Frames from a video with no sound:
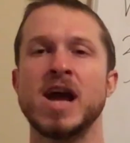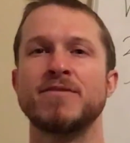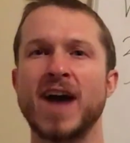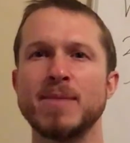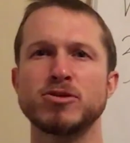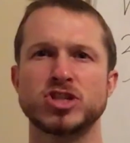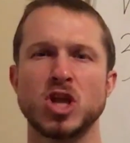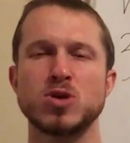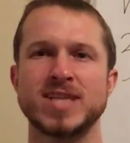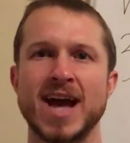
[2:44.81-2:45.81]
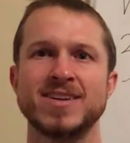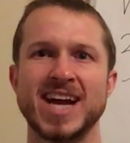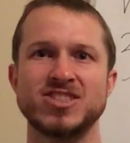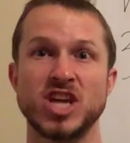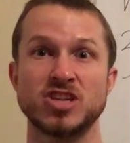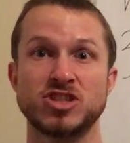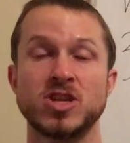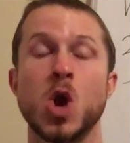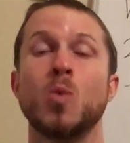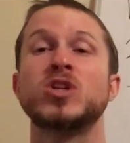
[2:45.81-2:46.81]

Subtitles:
Fiber slows down digestion,